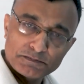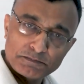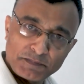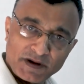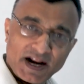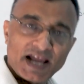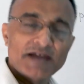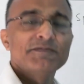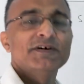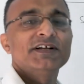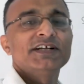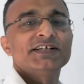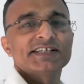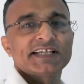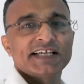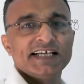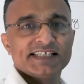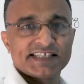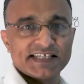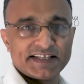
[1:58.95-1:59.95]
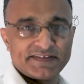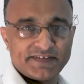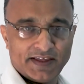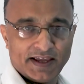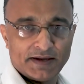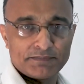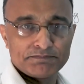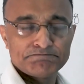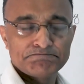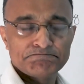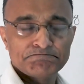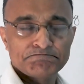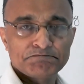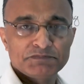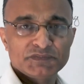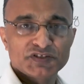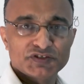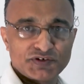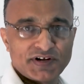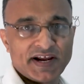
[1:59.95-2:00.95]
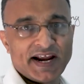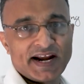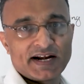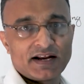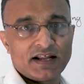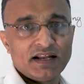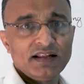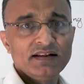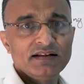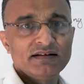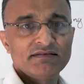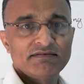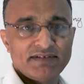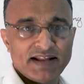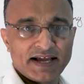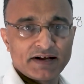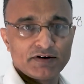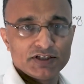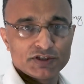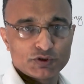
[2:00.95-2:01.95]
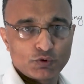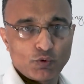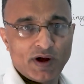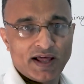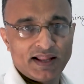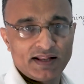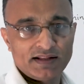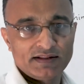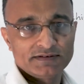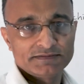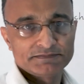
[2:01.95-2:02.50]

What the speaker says: primary skills in them to handle language well.